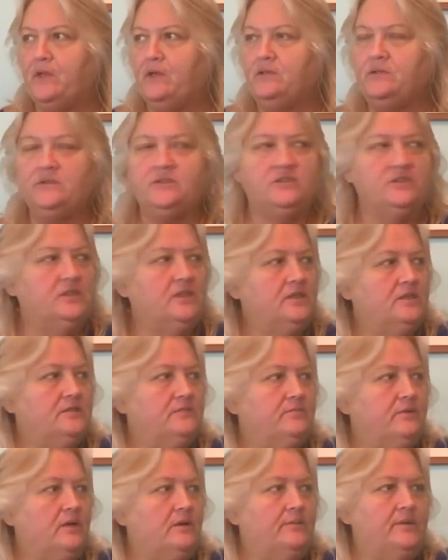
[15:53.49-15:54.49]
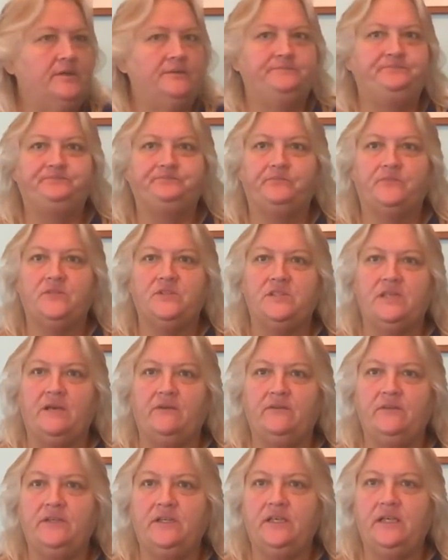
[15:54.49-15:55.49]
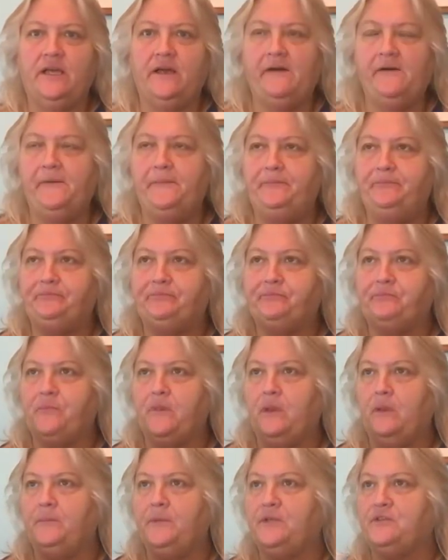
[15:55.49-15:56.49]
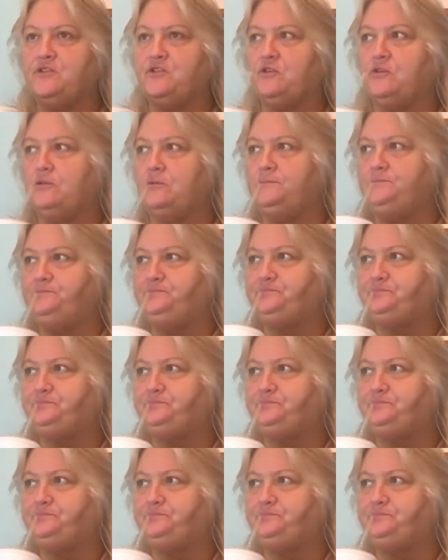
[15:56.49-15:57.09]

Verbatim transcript: I'd say it's probably 70 out. I'm not sure.